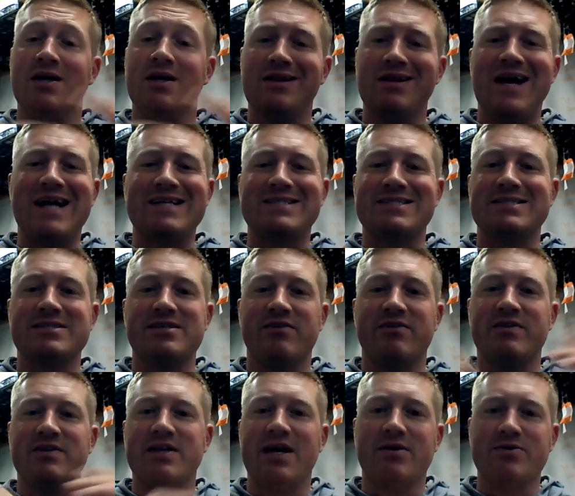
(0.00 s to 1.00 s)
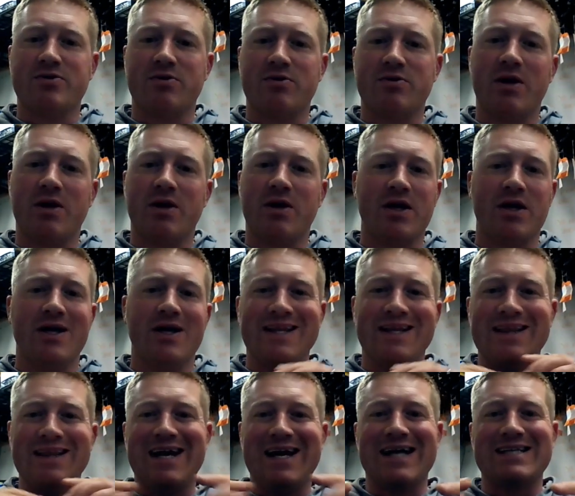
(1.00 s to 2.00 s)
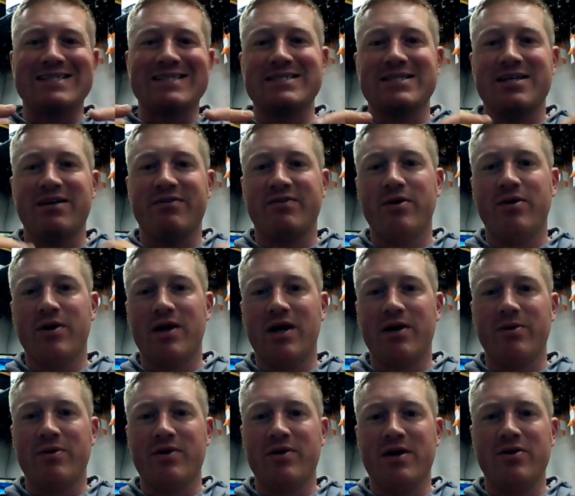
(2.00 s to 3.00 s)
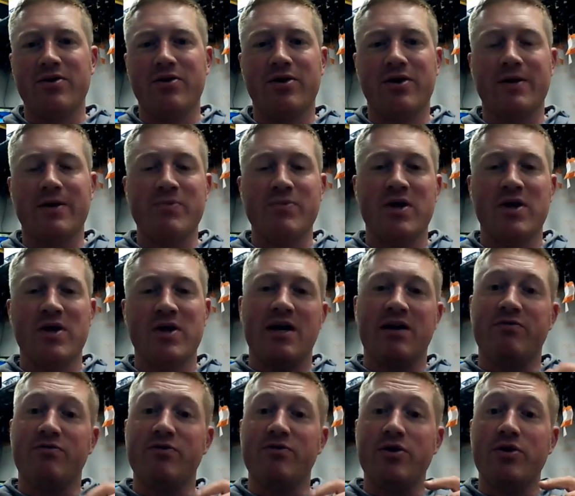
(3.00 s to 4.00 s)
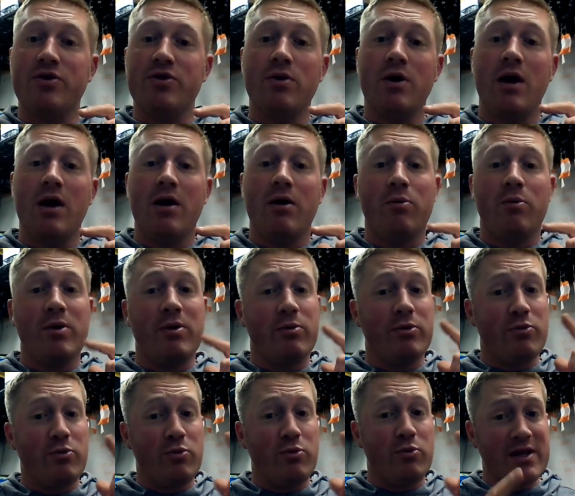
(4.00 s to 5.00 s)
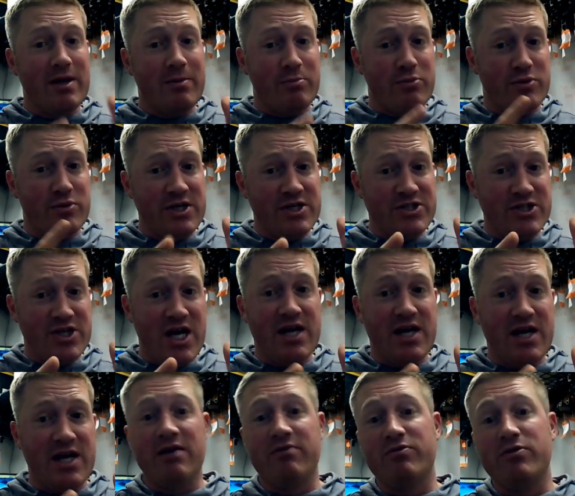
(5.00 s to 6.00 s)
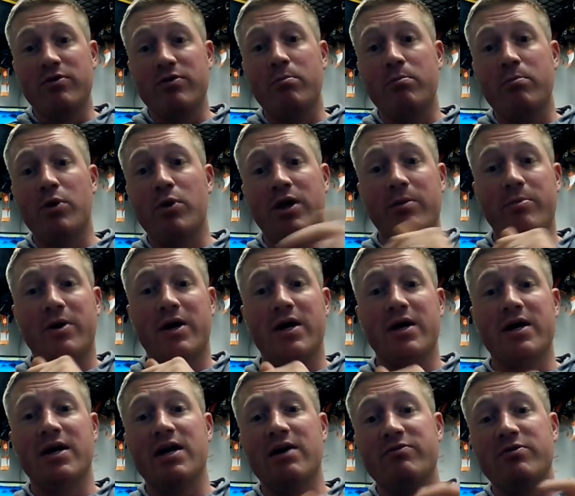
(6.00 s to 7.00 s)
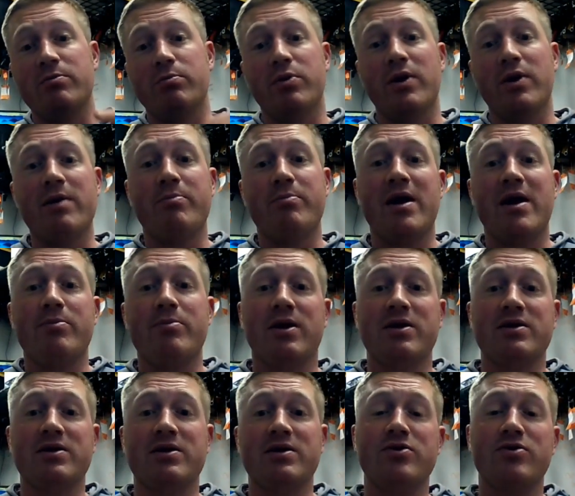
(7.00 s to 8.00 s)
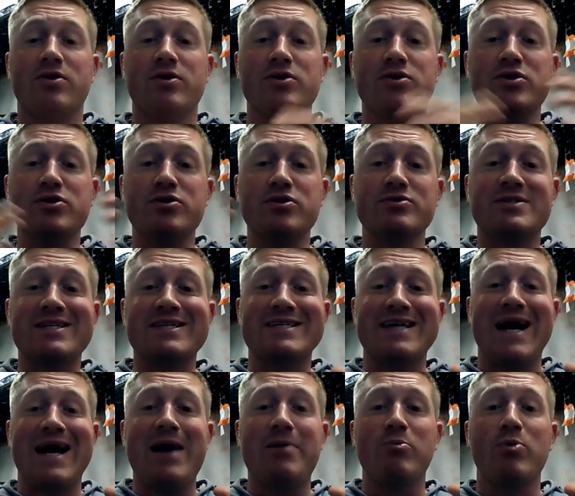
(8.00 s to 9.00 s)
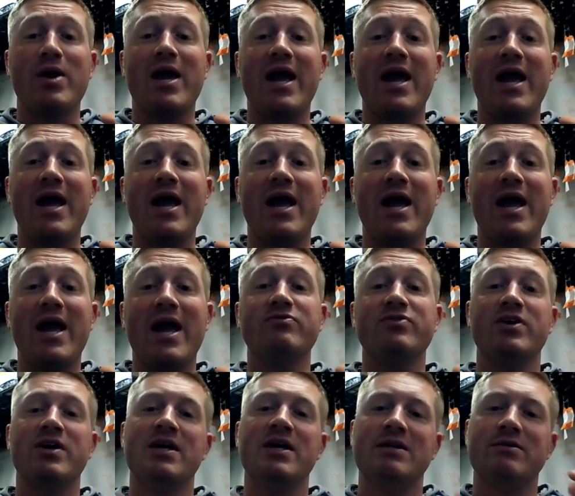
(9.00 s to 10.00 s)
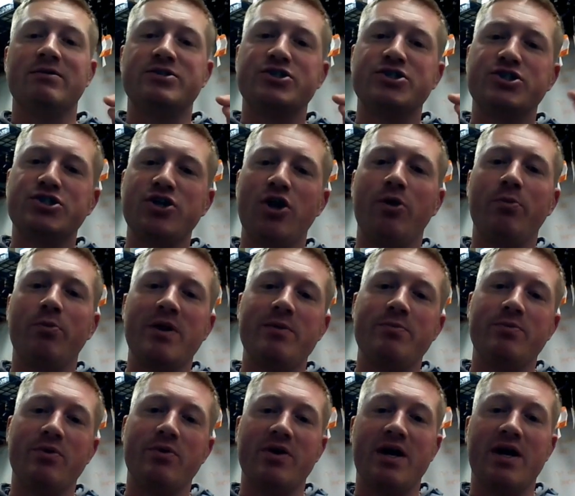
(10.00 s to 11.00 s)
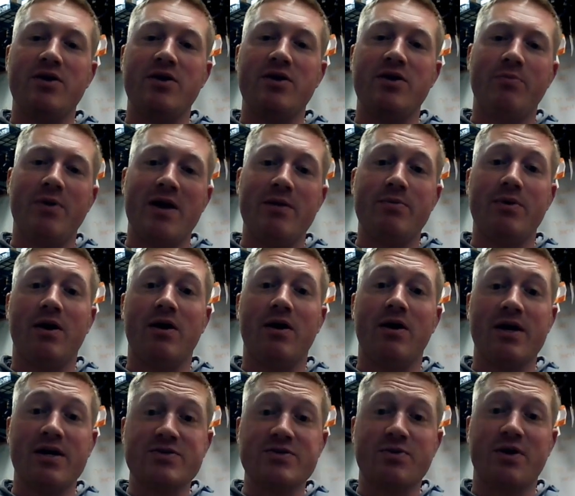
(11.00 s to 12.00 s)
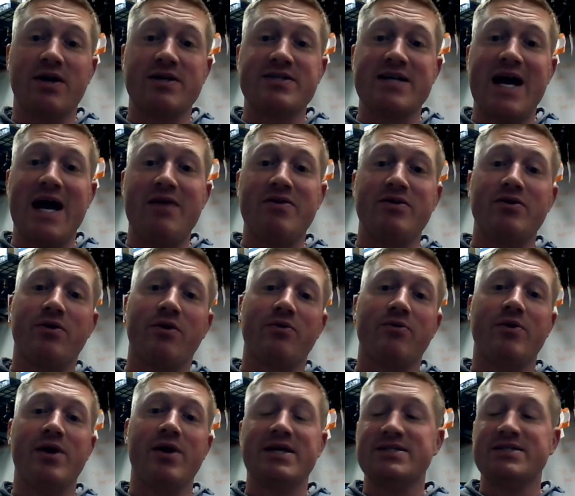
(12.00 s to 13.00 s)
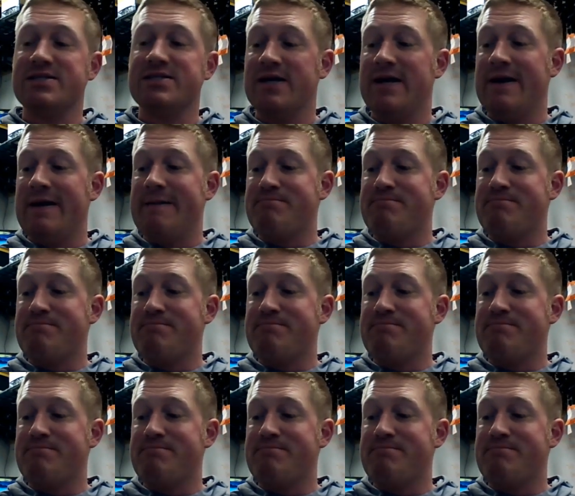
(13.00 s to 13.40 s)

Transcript: Lots of stuff at the outdoor park. Lots of stuff going on with indoor. We would really appreciate it if you book a party, if you play paintball at the indoor. Use the time we have left. Let's show people that indoor paintball is where it's at in the Northwest.